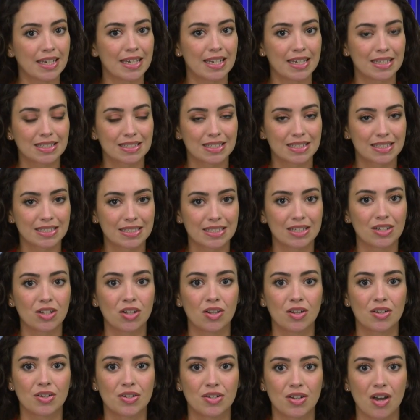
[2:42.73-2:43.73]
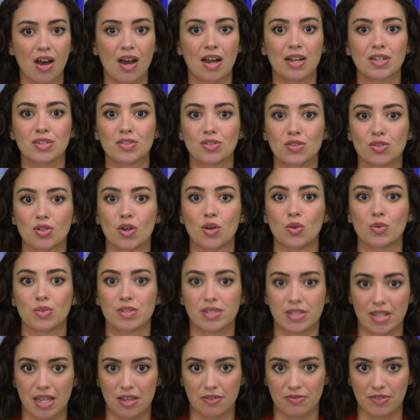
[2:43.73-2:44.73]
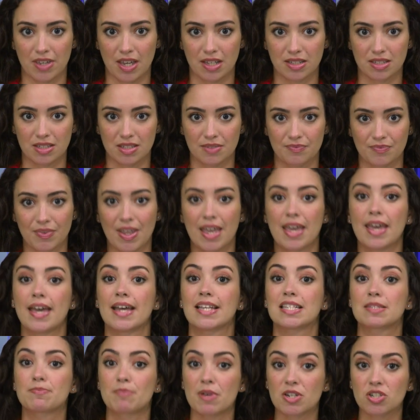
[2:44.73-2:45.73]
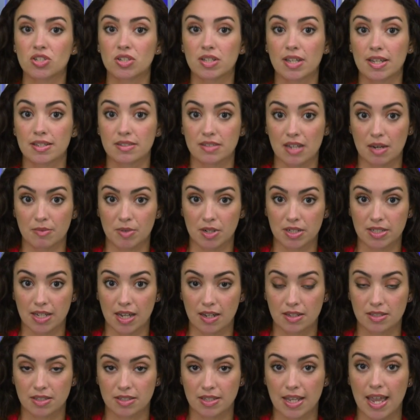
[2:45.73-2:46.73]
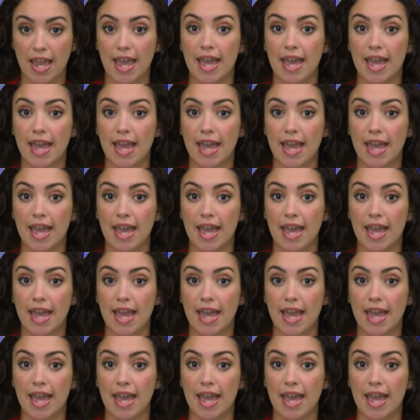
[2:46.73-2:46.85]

it's still not so safe yet, especially against cyber attacks.